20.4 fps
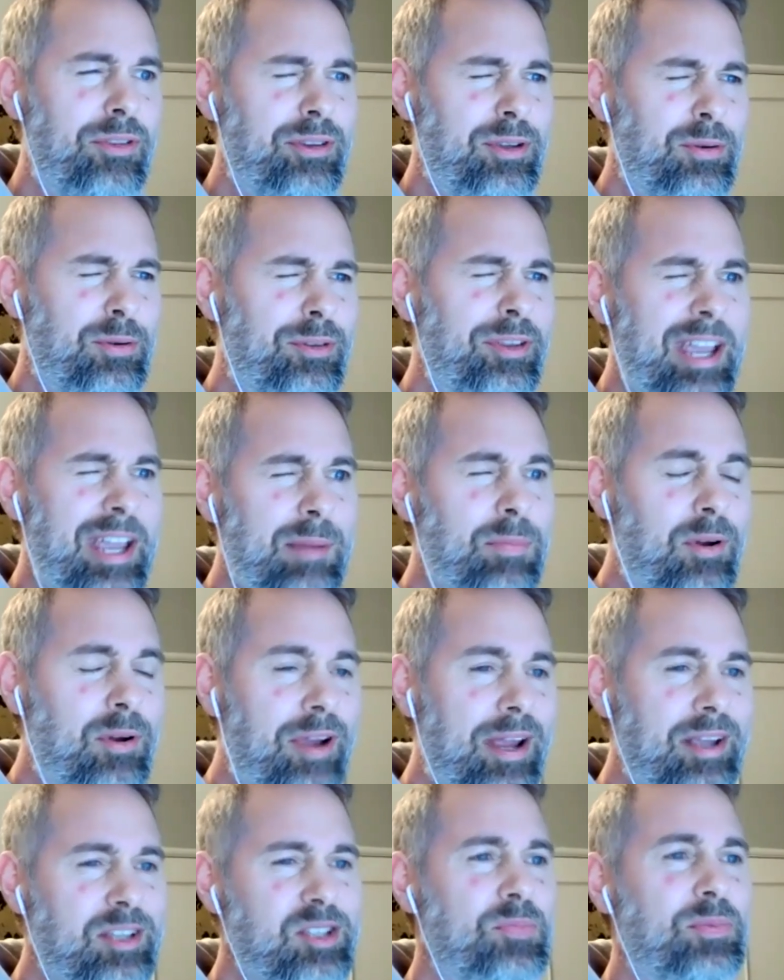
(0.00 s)
your labor
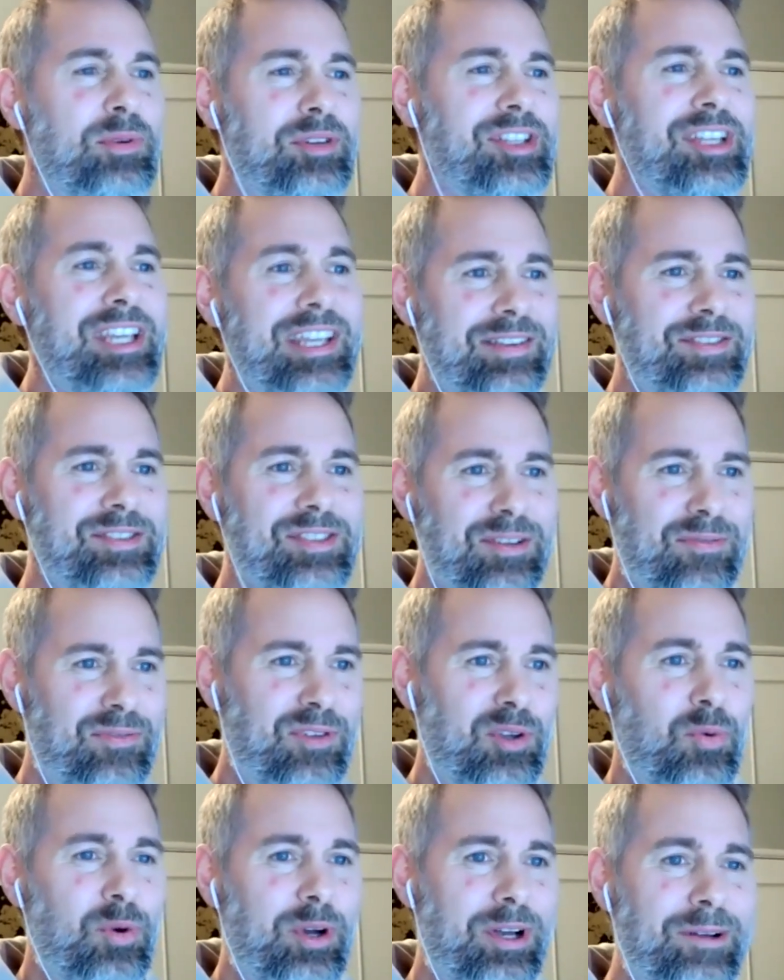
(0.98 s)
expertise, if
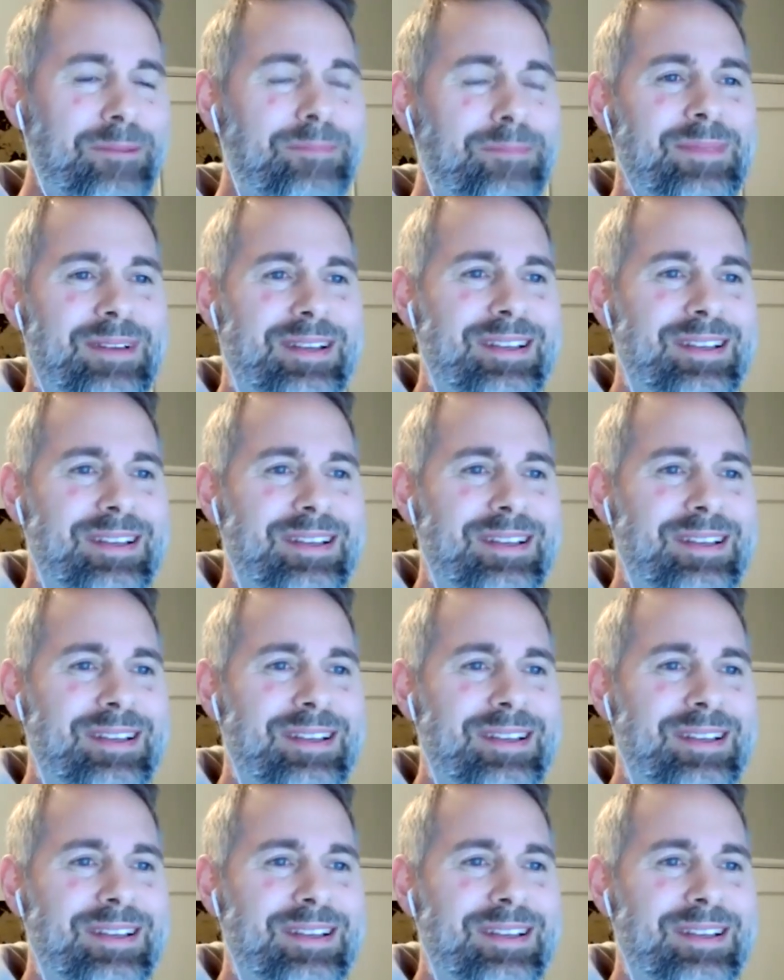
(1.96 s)
you will.